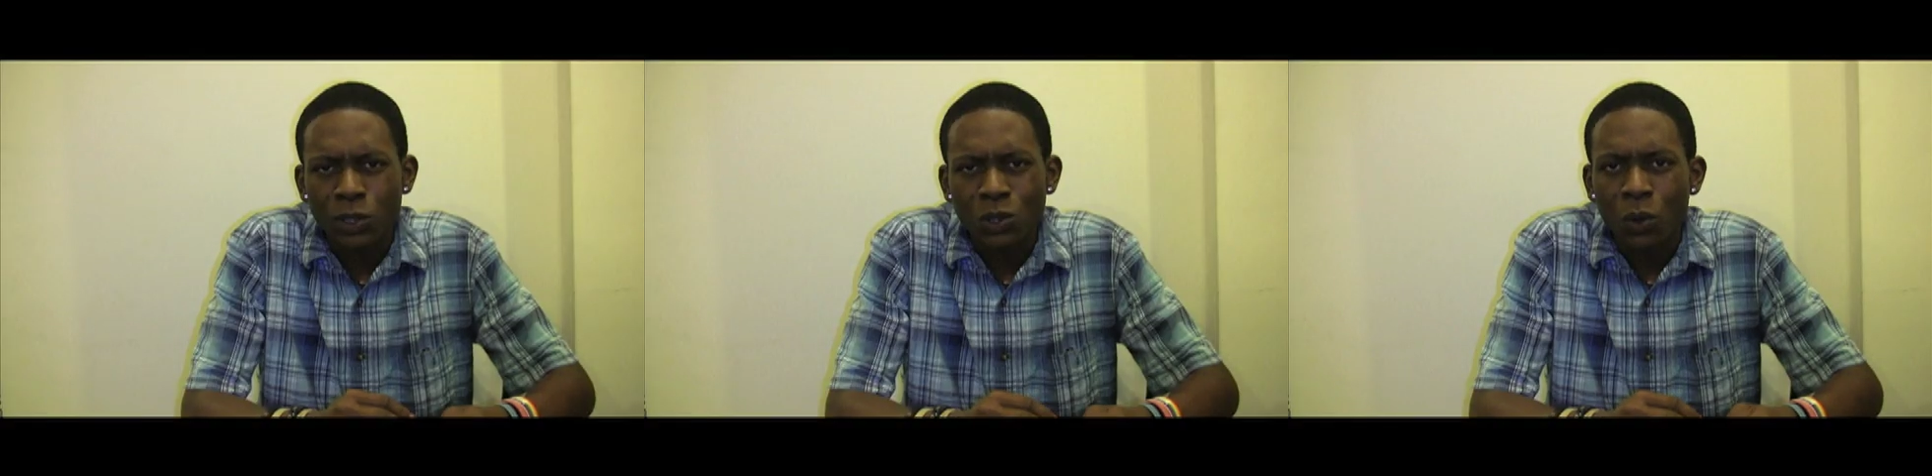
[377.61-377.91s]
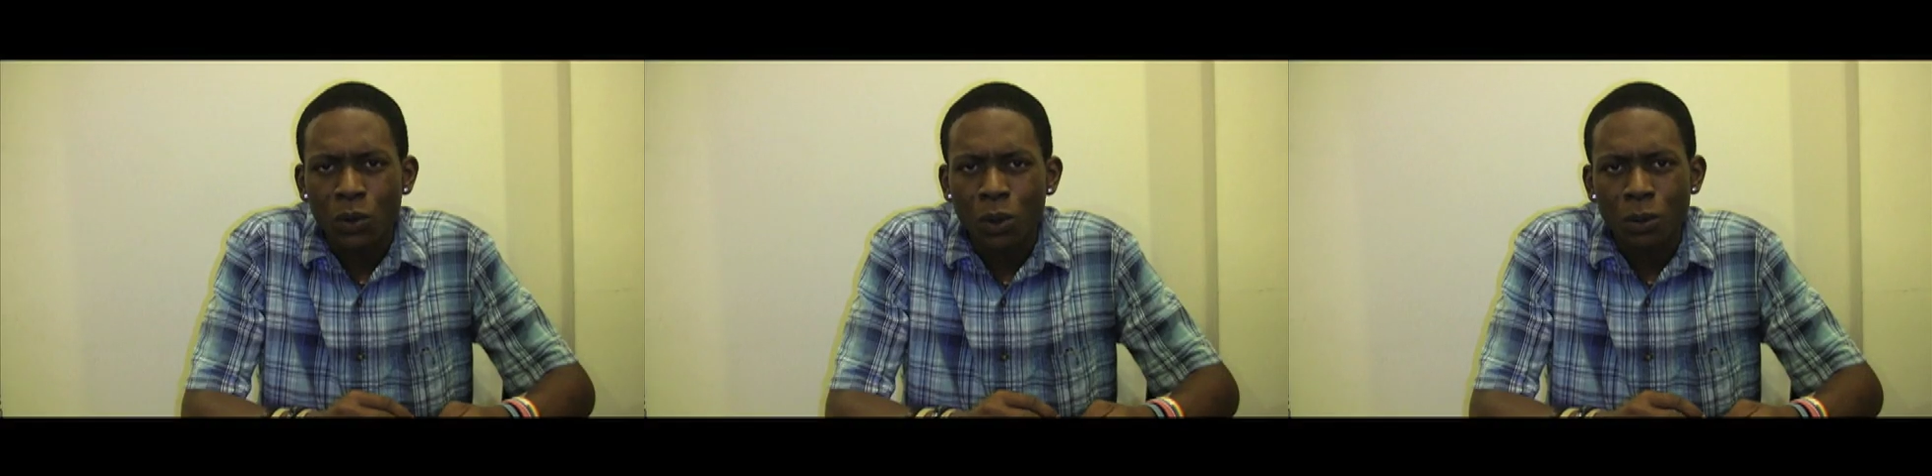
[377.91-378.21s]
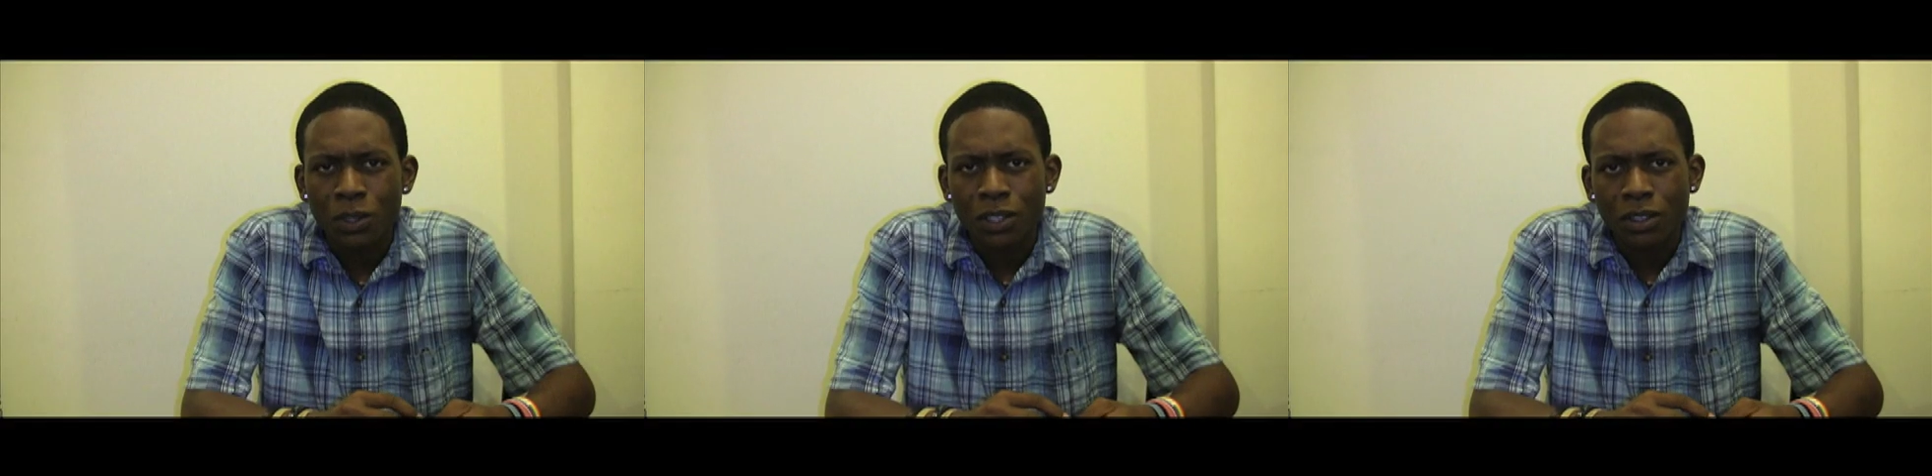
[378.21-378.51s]
what's going
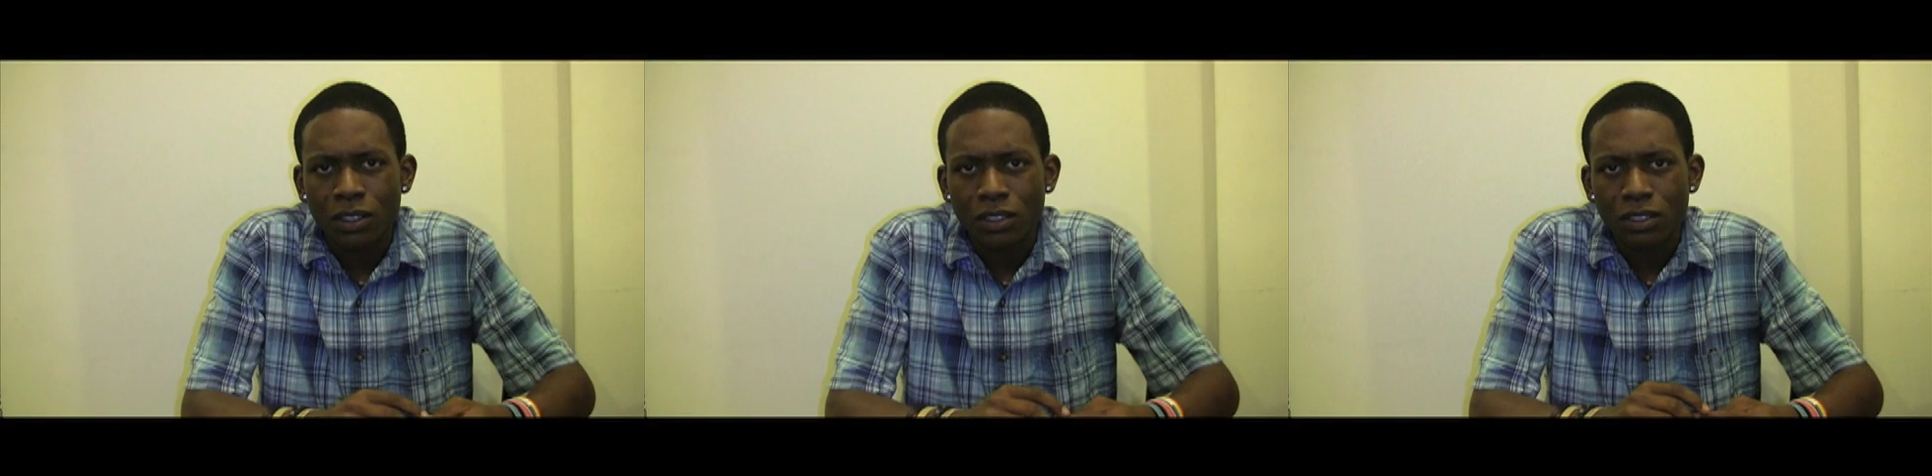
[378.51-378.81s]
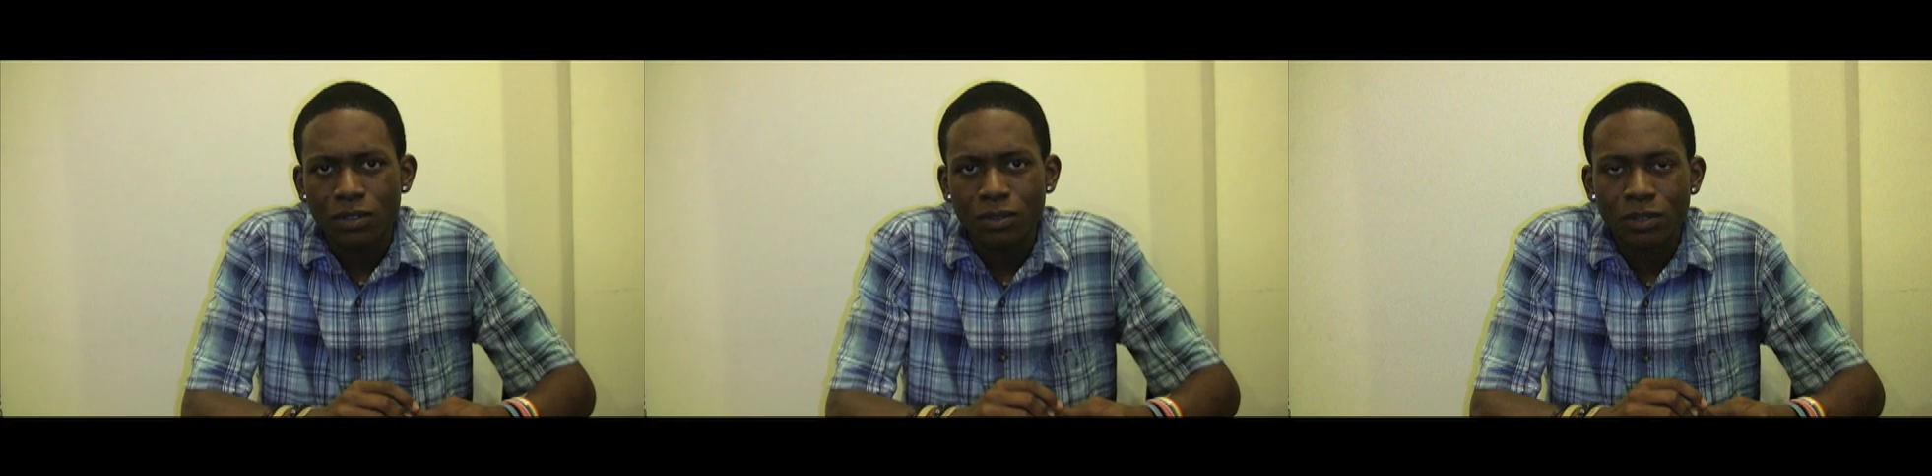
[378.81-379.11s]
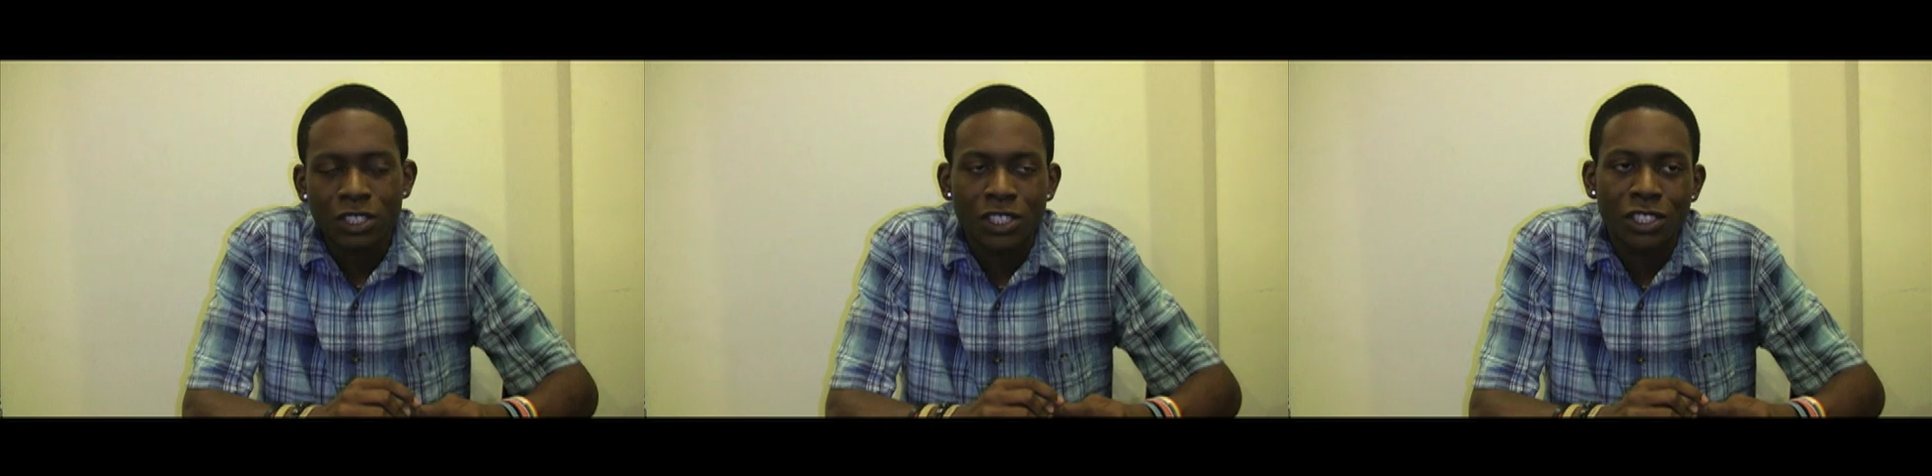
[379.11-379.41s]
on with you?
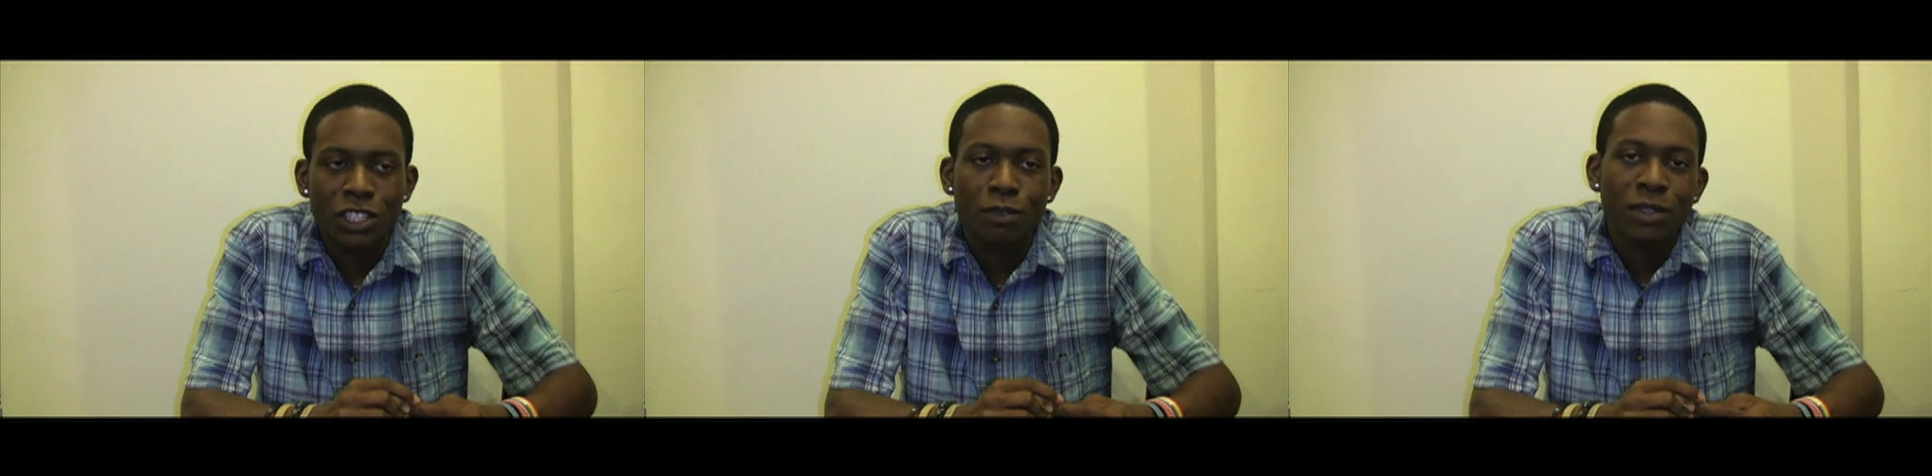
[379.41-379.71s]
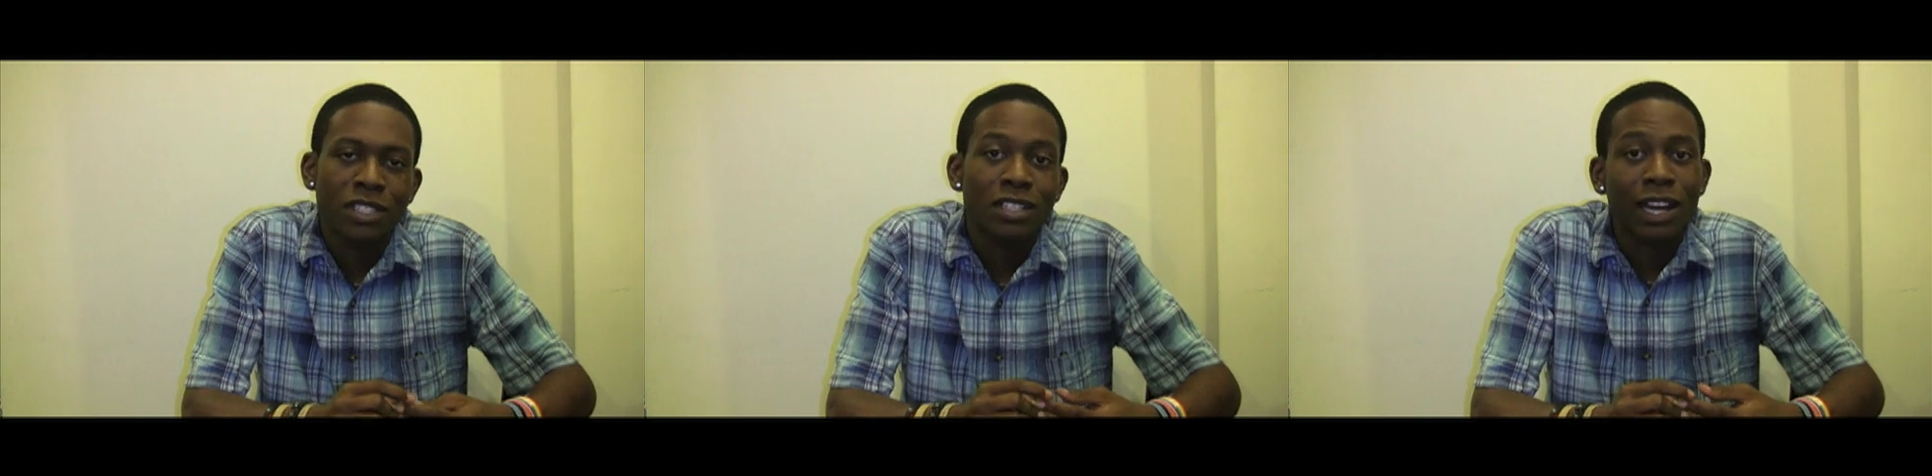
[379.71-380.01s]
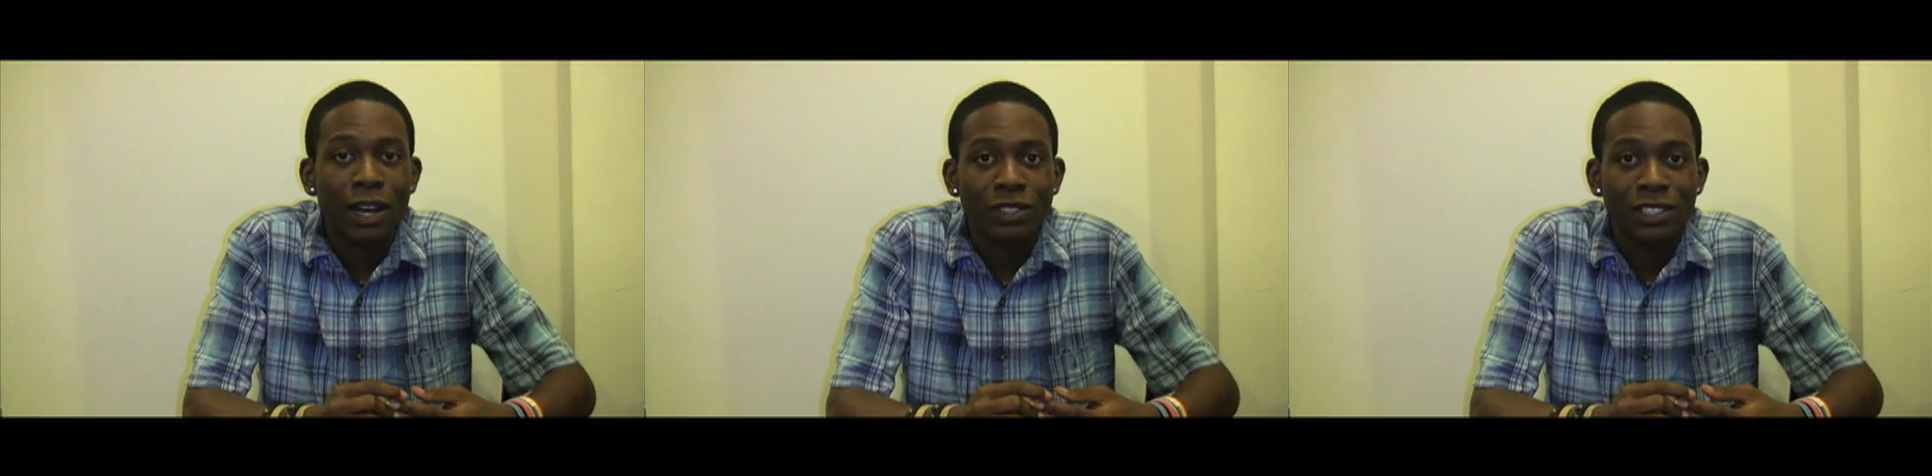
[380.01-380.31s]
And she took me to the
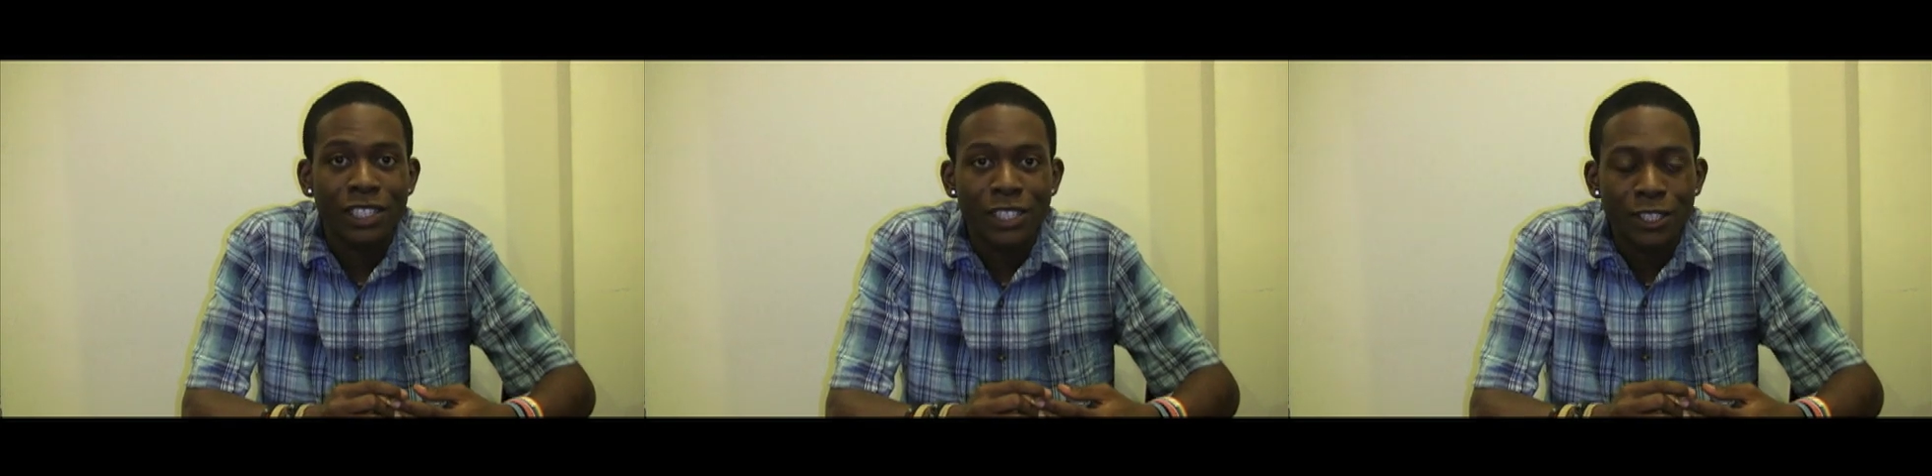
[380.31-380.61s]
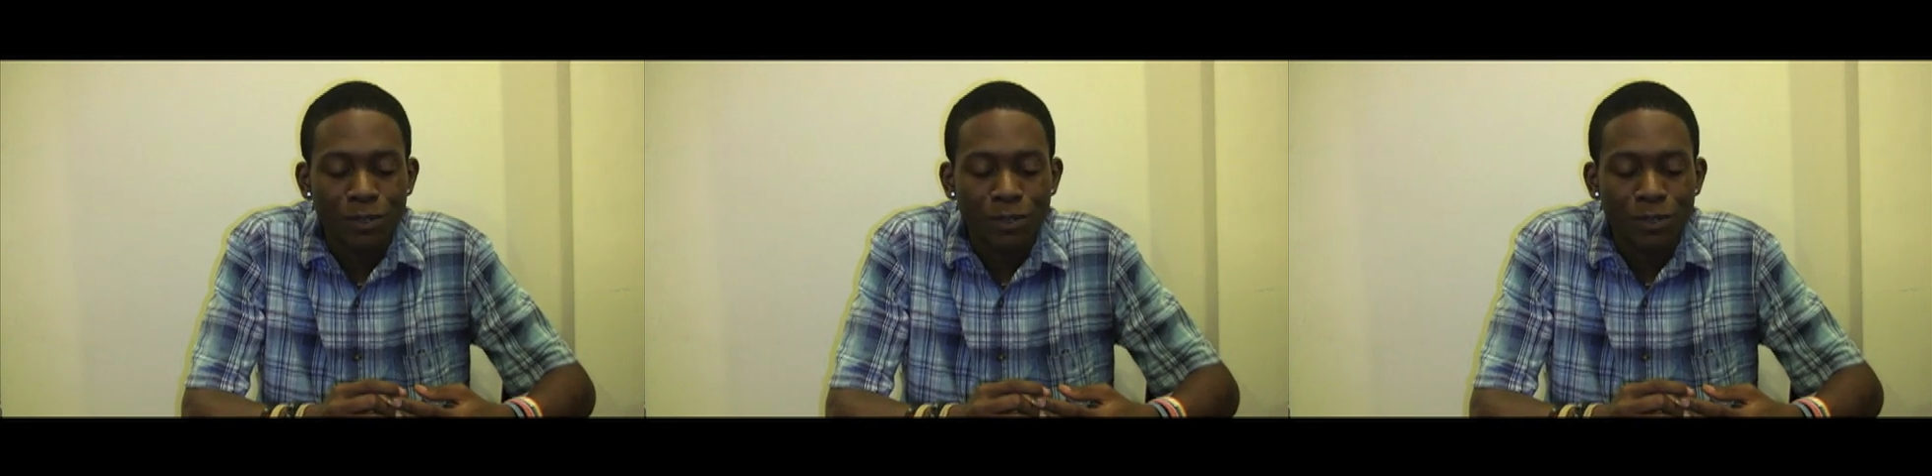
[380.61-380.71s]
counselor,